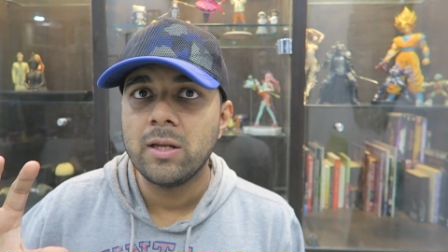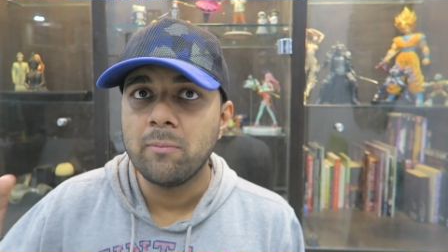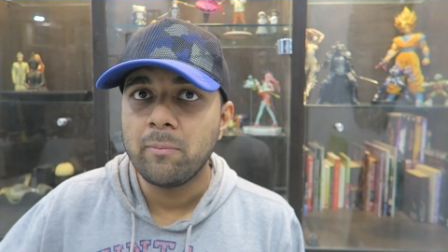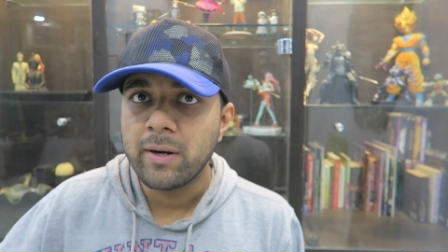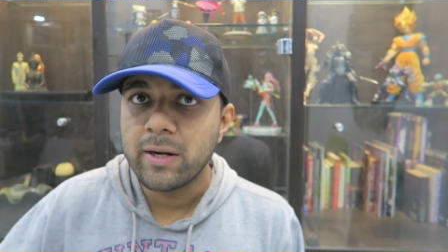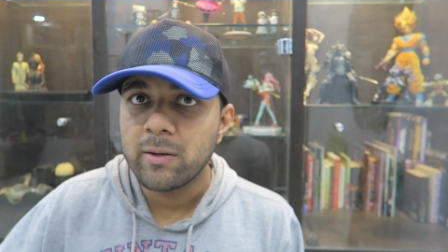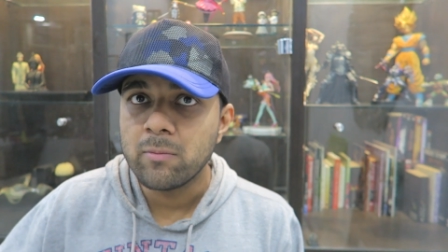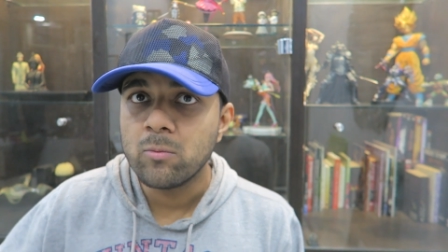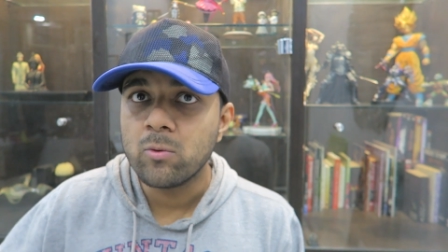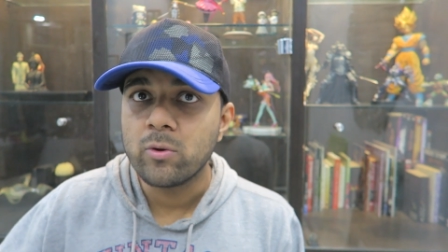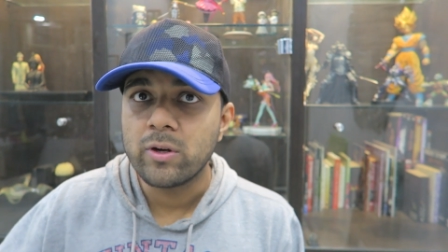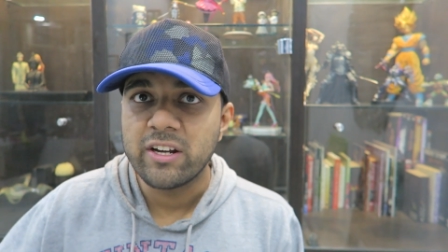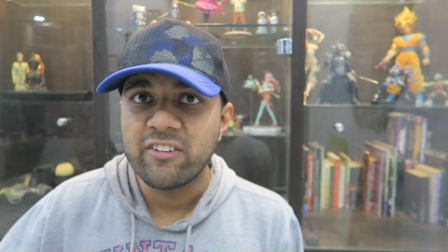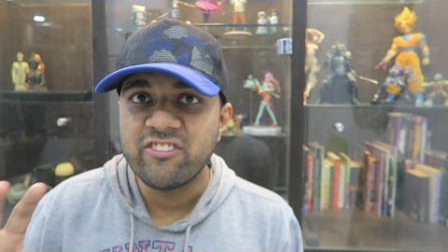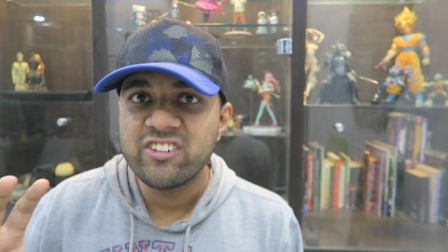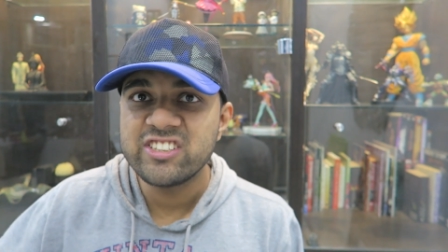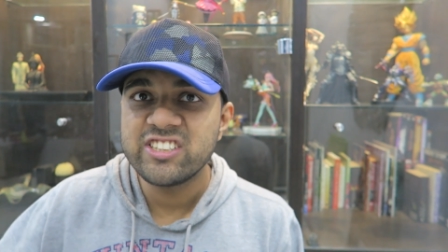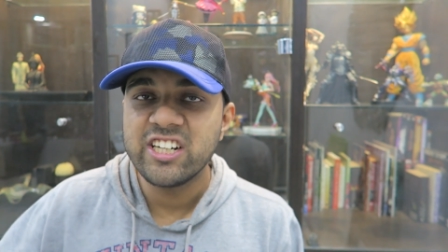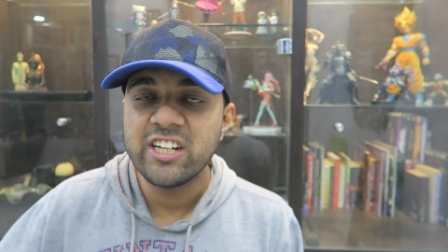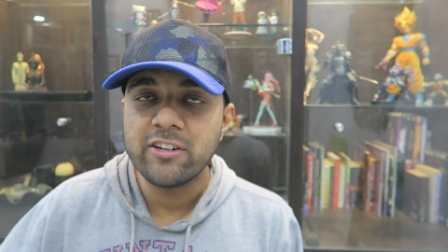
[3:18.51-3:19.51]
in a better, more
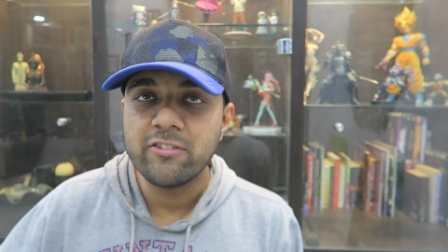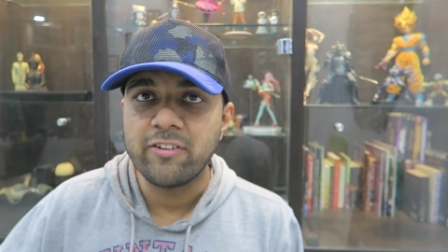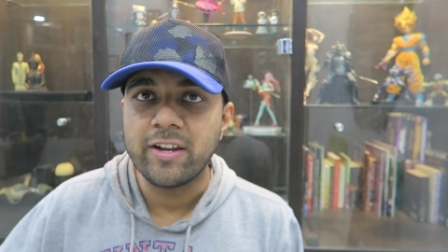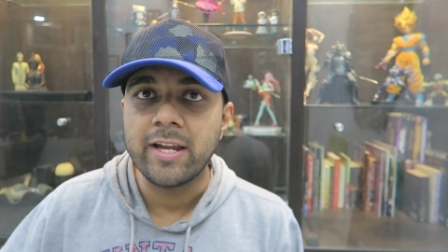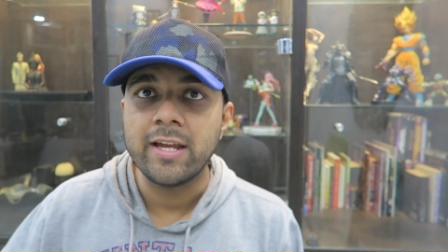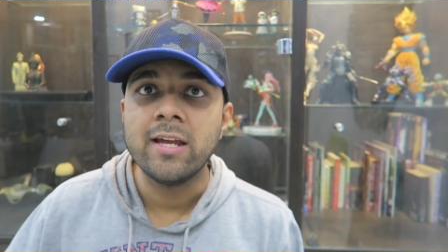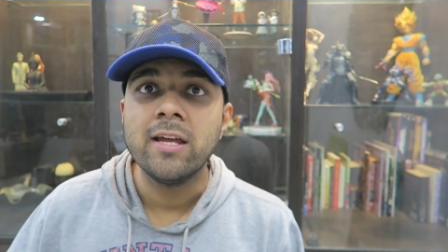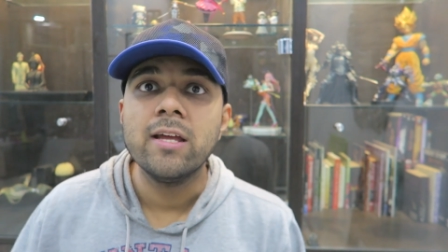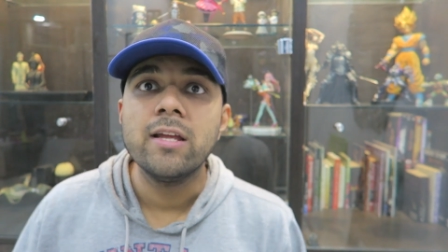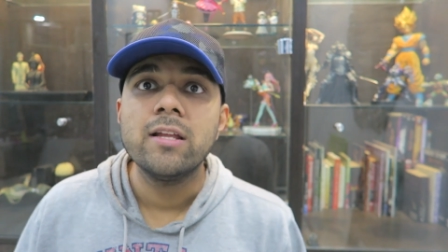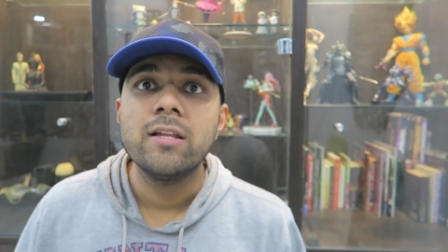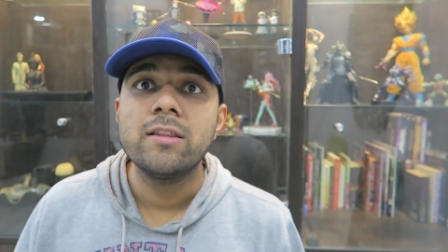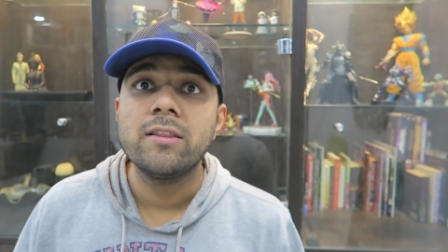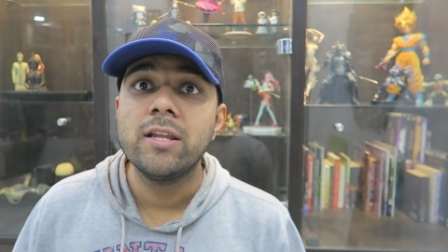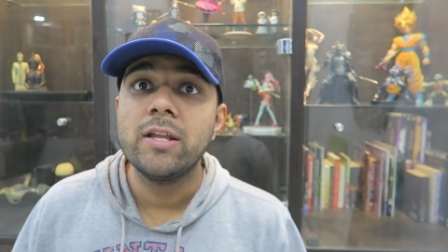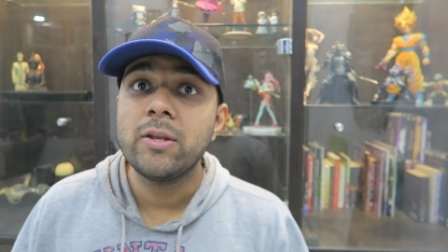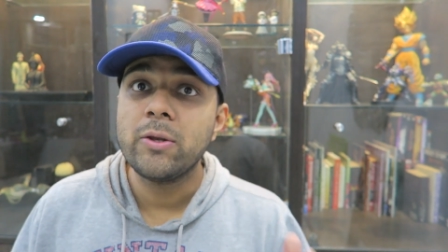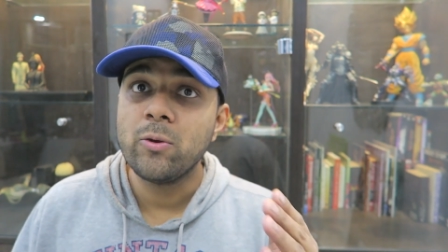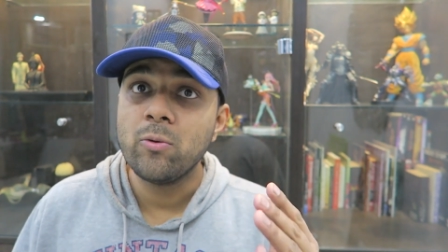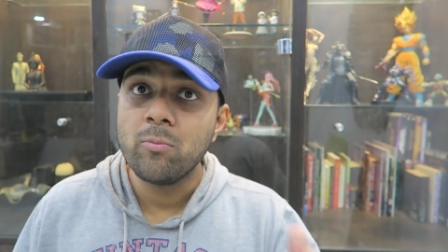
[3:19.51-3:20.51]
efficient way,
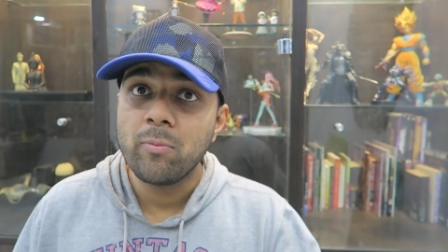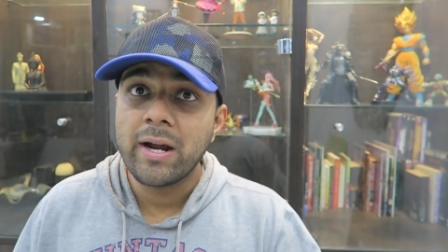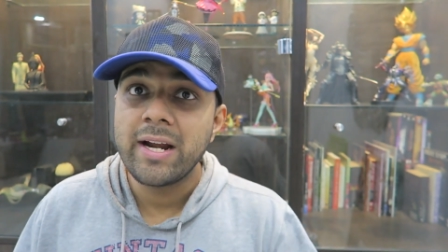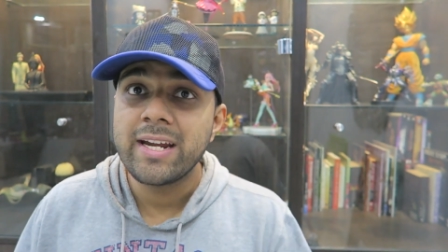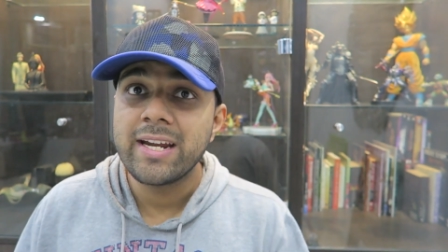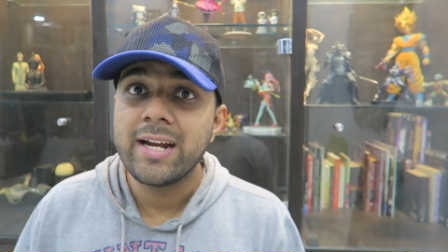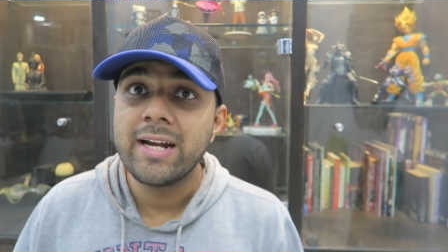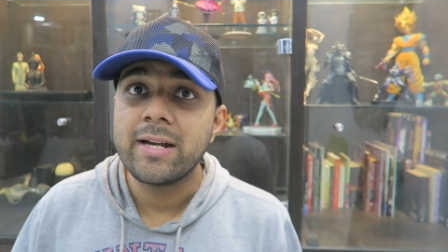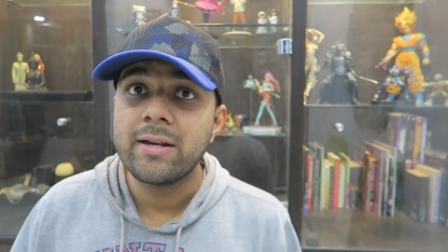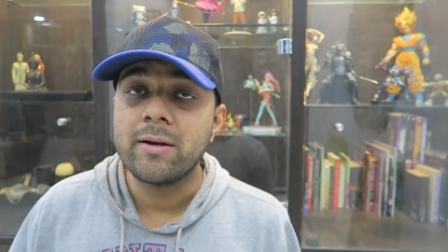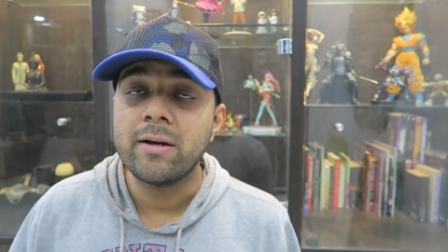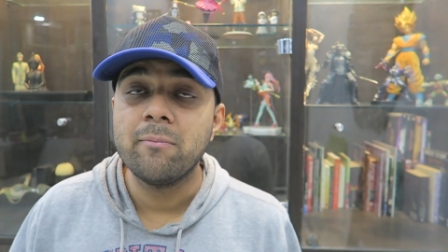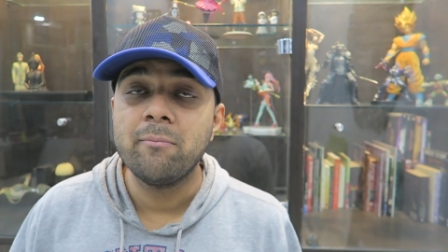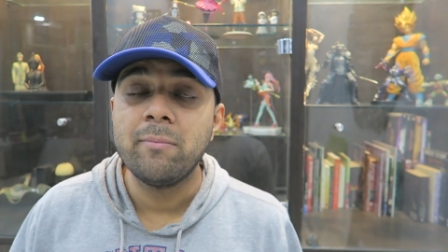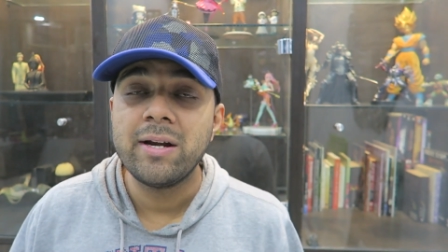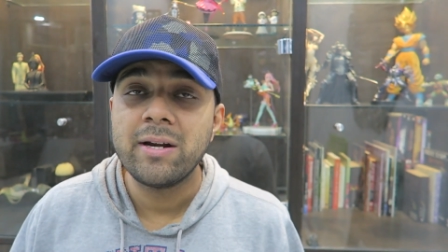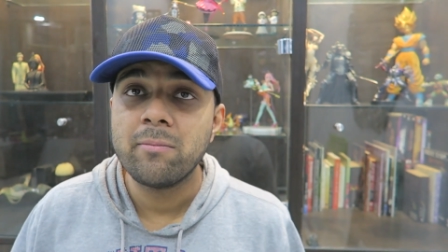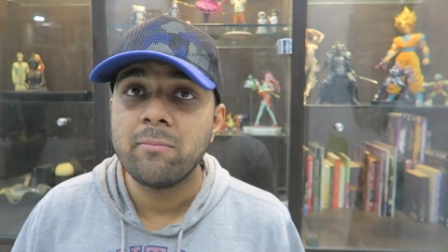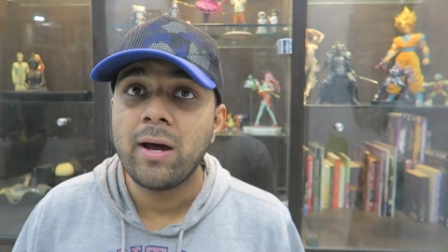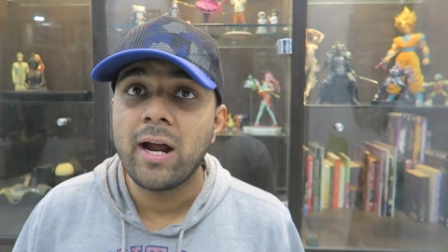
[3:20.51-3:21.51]
then you might get a
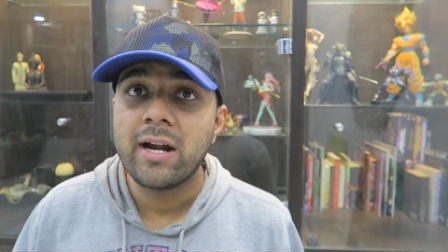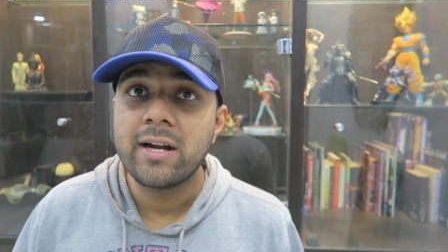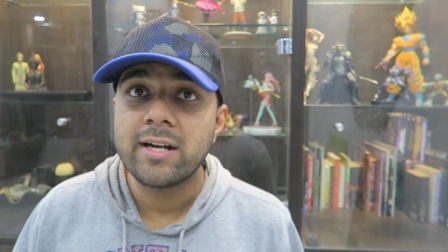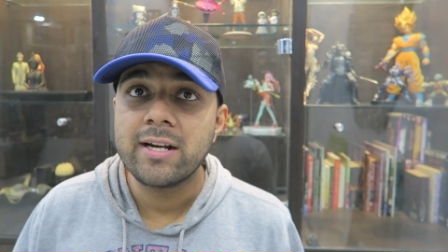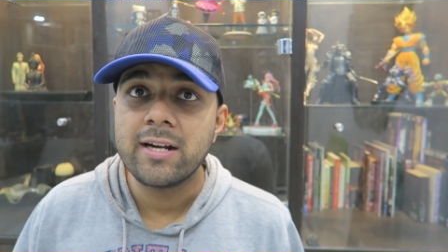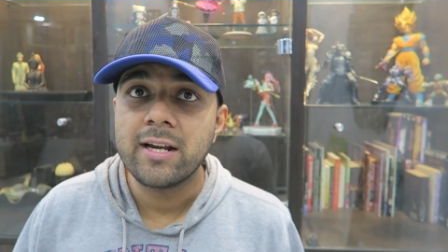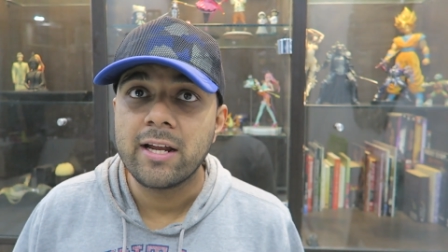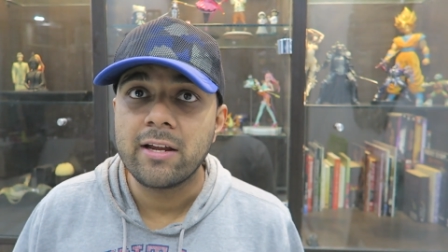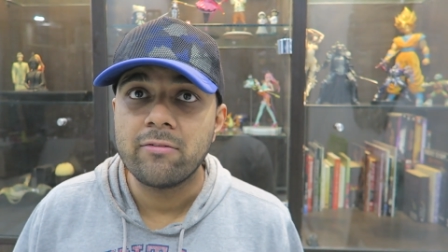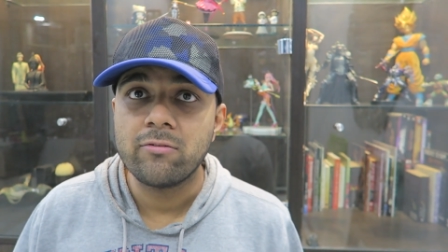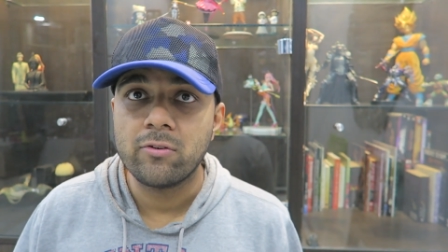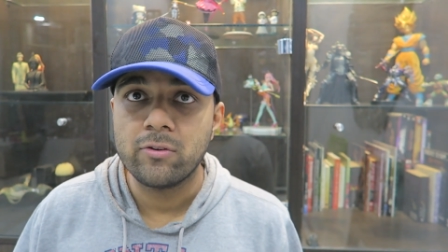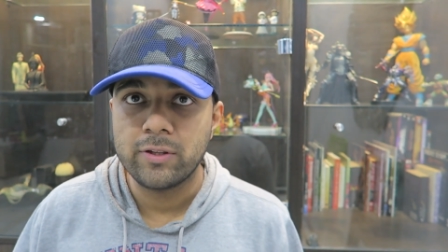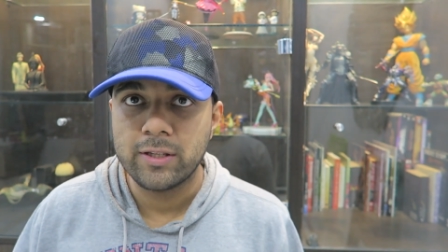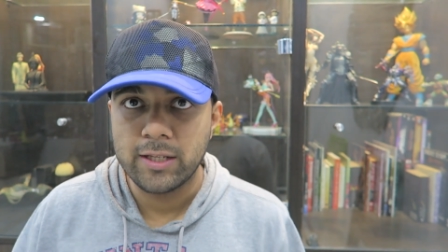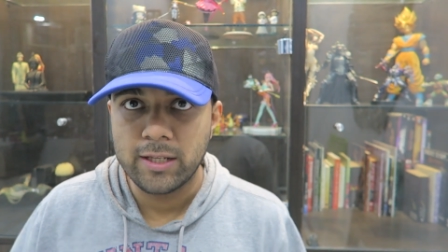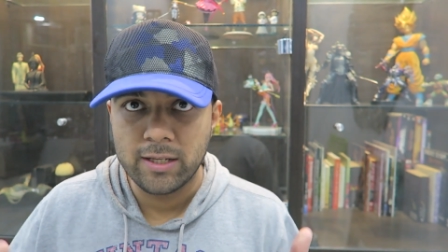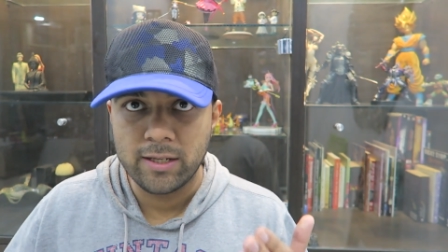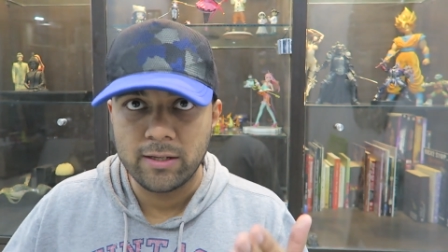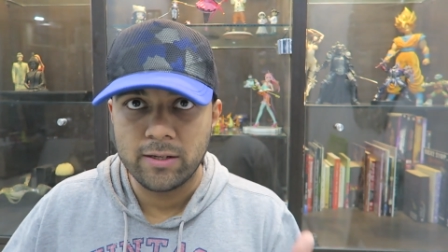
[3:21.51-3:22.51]
better battery life on
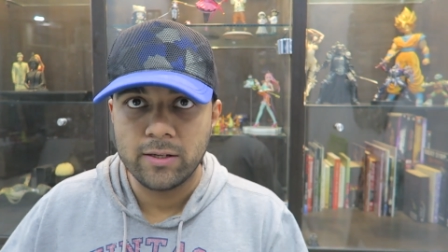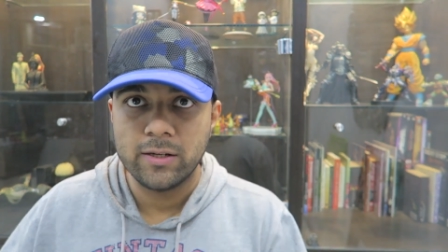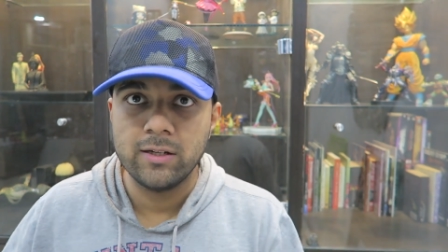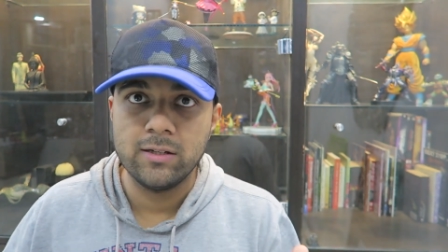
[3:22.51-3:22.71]
the